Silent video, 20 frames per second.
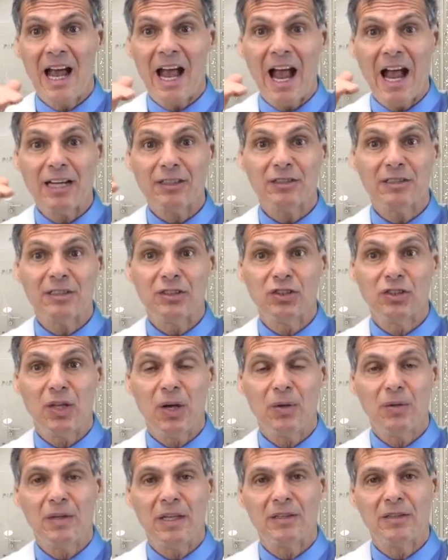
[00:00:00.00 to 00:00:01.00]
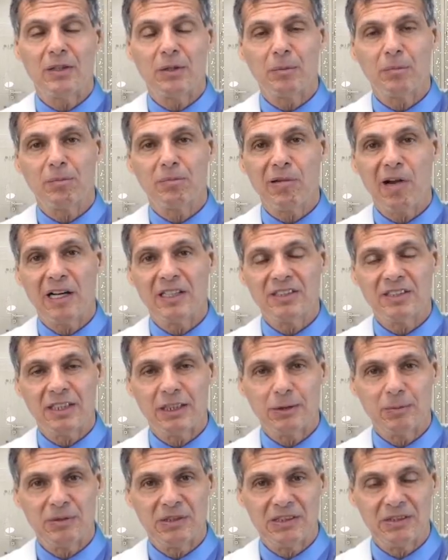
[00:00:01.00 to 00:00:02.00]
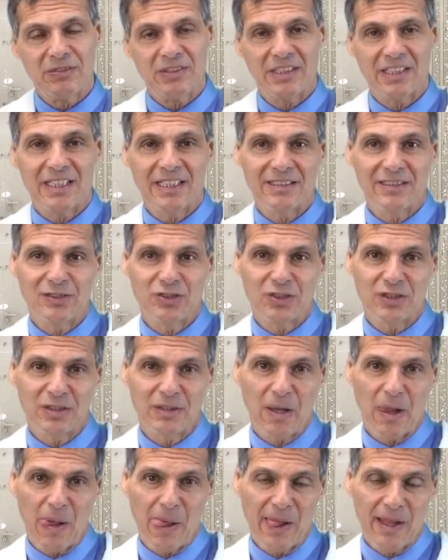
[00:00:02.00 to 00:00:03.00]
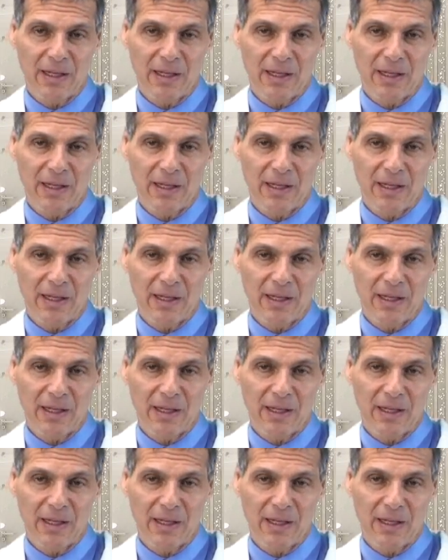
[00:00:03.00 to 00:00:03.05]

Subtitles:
actually showed that their prostate-specific antigen